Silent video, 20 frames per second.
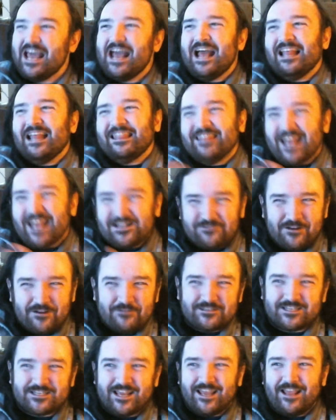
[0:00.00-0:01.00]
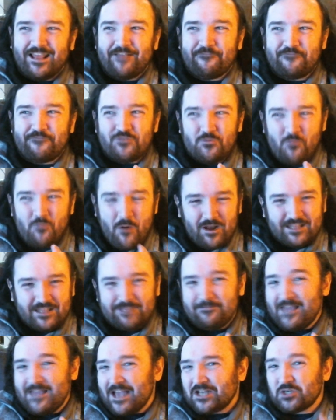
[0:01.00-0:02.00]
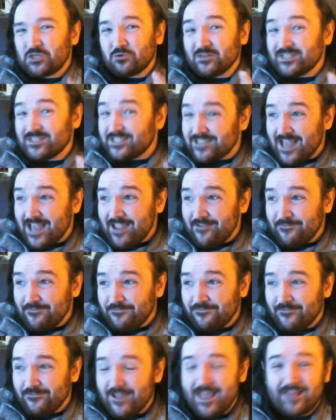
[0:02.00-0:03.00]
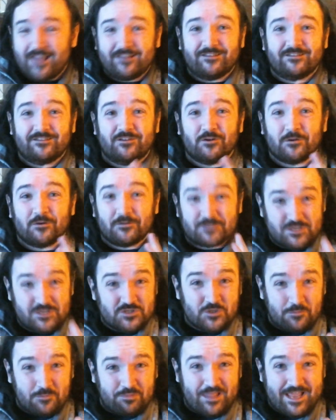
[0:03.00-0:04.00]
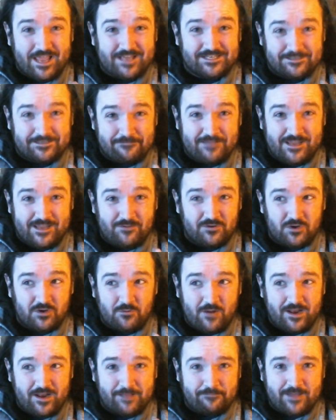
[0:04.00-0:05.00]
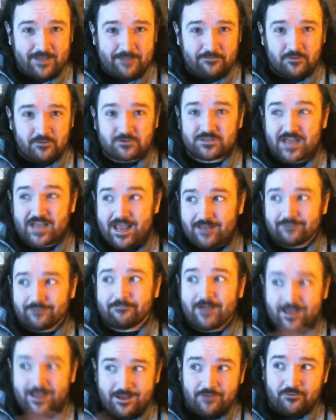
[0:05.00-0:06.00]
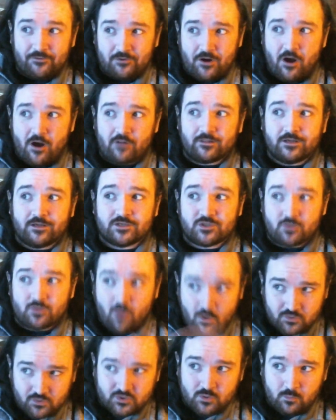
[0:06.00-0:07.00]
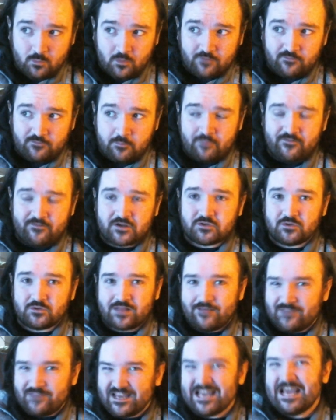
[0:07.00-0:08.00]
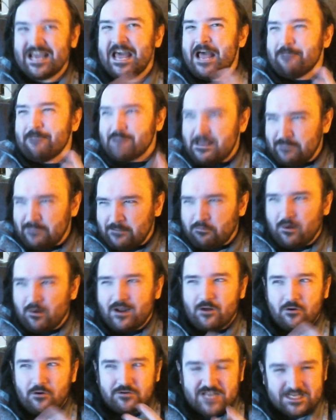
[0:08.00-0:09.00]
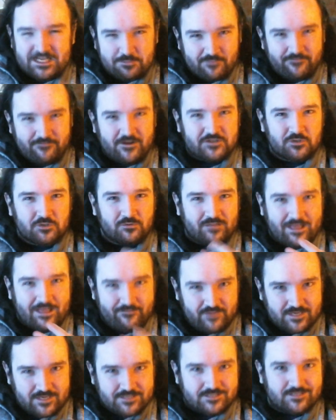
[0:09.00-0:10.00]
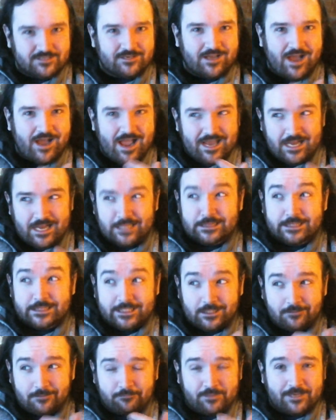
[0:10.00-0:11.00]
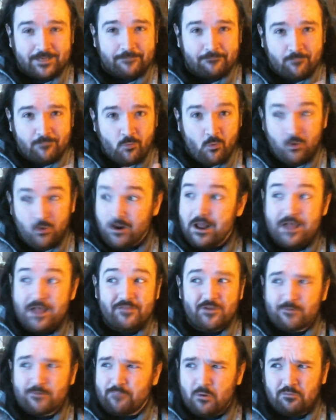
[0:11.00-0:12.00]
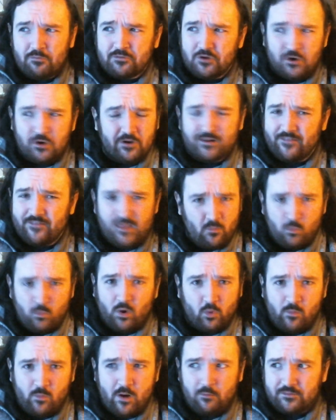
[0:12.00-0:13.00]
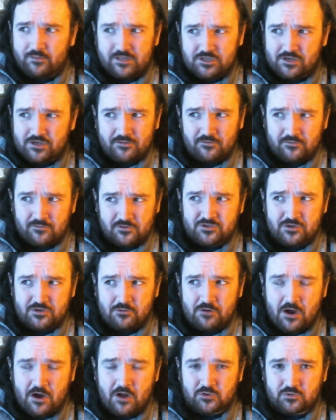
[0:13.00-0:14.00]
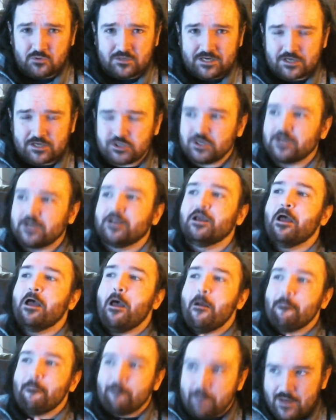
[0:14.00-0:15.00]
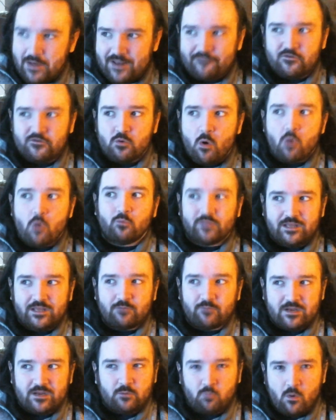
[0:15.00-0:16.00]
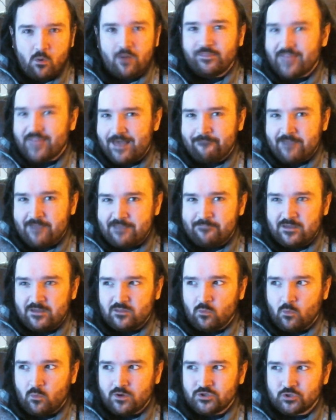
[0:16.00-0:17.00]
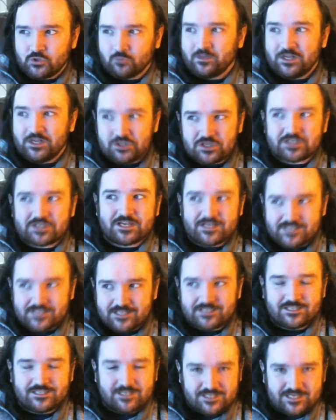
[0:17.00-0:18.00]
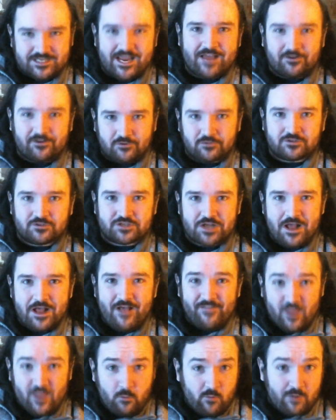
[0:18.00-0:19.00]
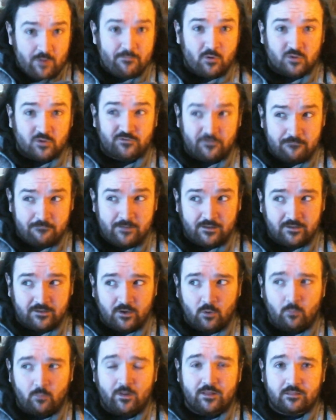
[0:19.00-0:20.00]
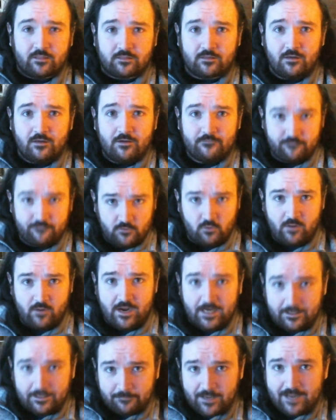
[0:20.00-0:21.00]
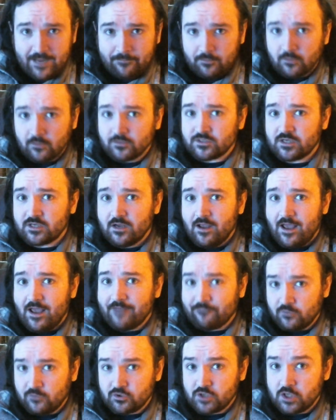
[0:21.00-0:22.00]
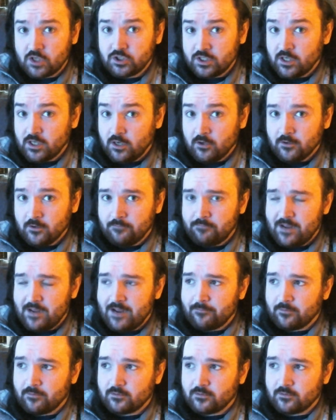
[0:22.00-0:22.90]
that's what I would say. If you want it to be extra safe, and since you're playing to me when you're writing papers, and my other colleagues who also work for Professor Levy, maybe prioritize Professor Levy's guide a little bit more. They're both good and they work well with each other. There's no contradiction. But if you only read one, that might be the one to read, just because it's the standards that we're most familiar with for grading papers and for judging a good paper.